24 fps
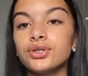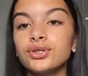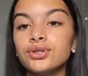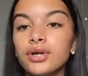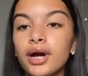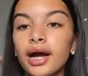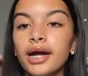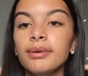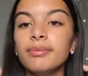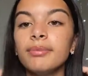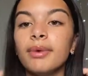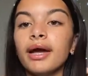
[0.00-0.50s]

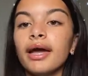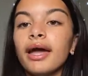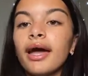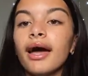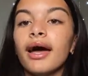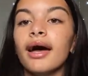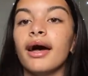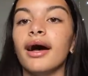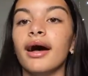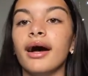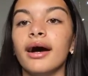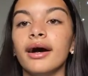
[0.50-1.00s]
dried my
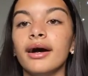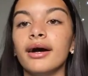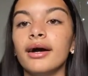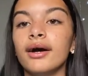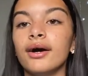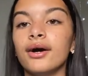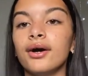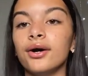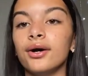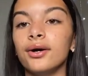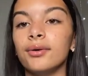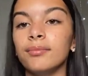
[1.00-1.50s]
hair,
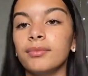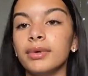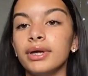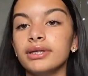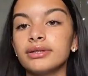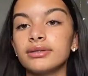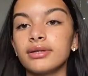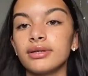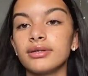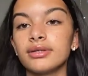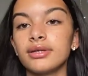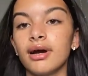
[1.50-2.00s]

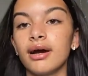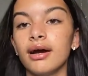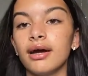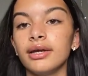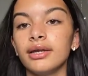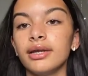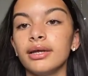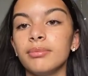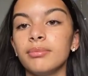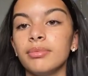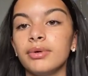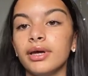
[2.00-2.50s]
it's a
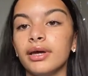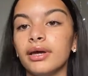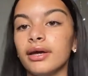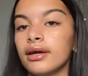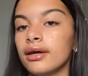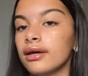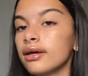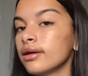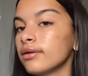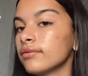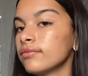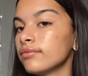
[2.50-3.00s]
tiny bit
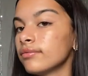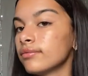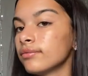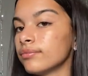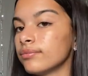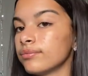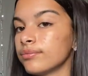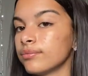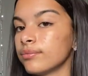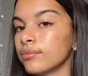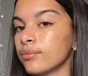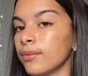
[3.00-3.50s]

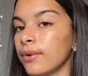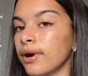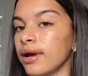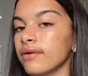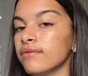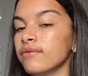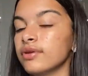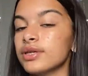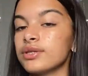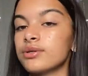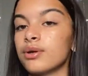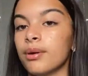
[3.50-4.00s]

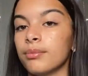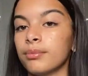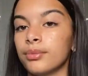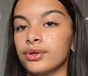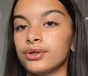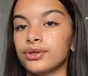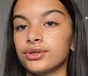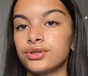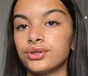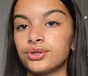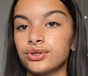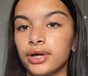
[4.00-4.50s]
wavy, so I'm
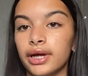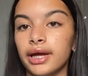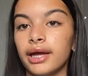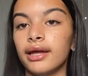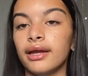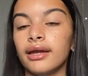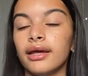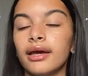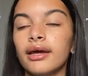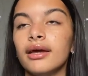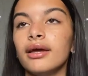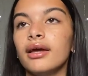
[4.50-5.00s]
going to
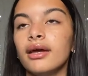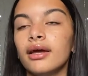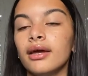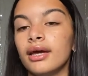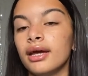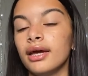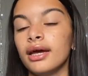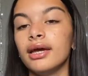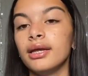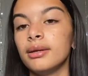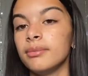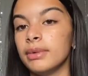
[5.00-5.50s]
straighten it
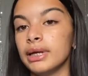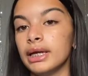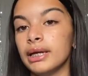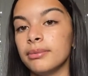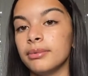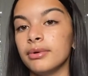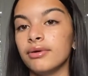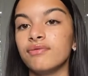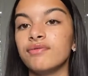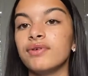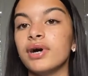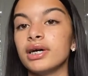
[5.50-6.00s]
in a minute,
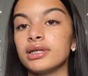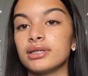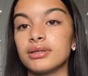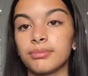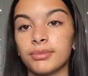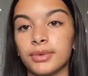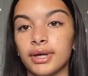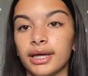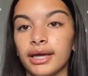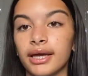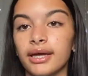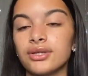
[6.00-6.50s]
but first
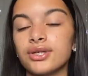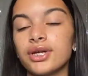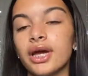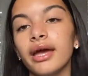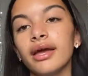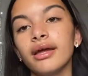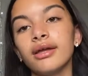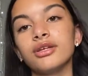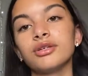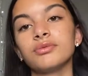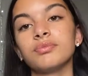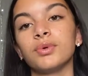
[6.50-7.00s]
I'm gonna get
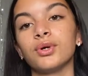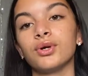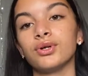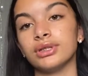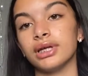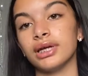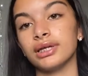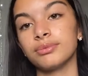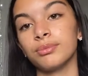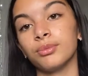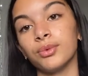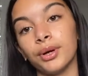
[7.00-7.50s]
changed because
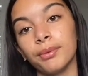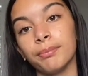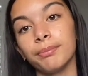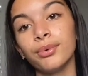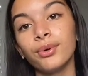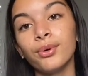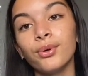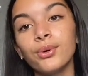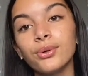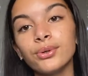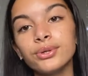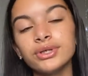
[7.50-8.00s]
that's more
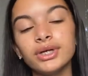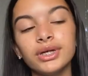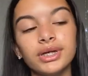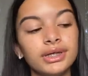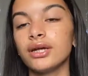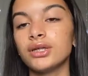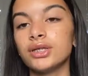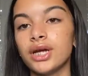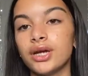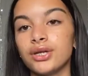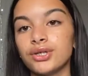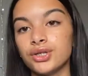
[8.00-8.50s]

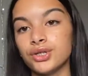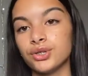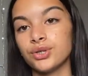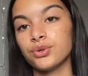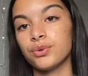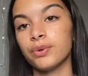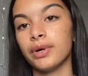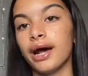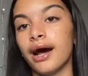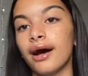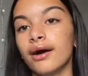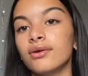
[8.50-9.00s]
important. Change
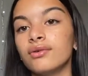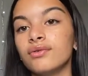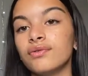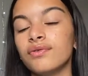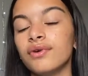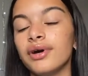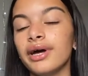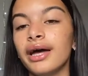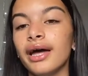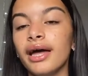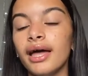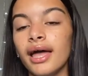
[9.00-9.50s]
into an
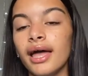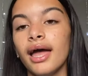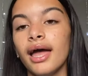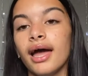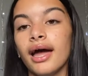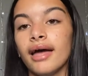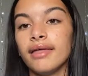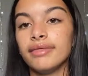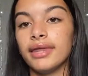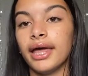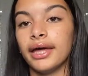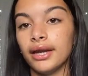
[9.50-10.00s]
outfit,
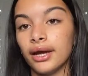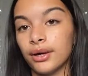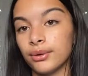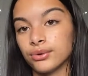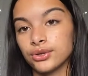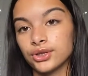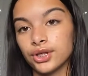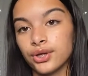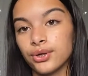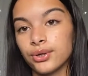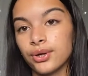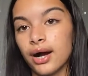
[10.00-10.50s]
and then I'll
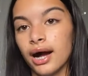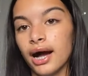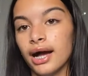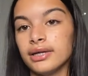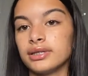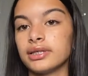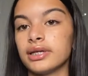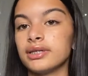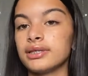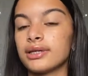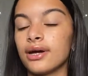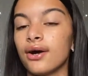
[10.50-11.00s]
show you
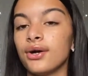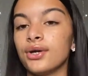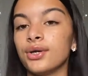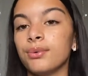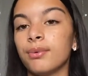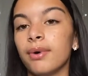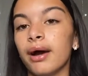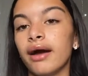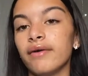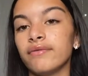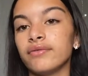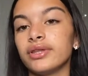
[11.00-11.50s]
guys and tell
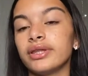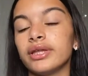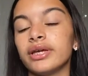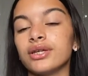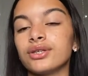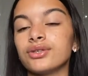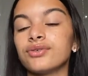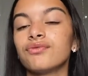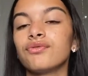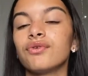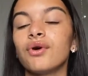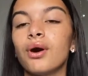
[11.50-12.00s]
you where
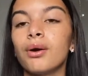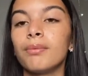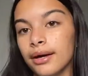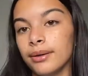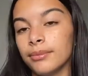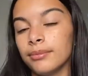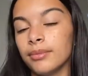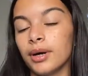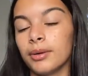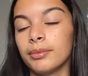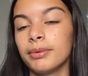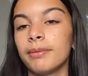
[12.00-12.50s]
everything's from.
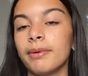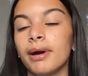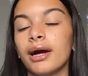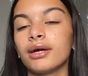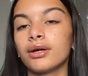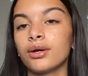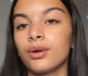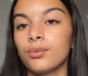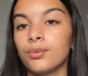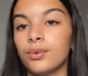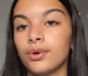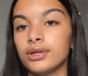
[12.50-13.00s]
I'll be
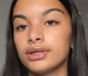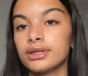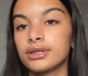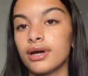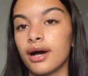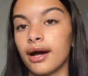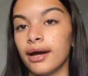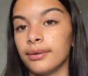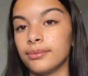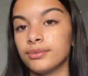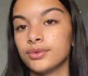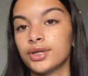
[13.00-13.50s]
back once
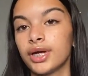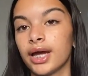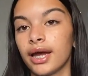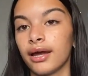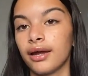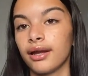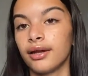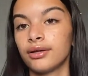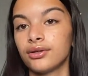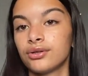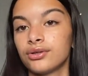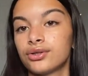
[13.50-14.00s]
I'm
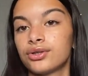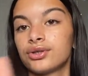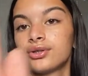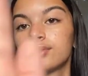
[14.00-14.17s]
changed.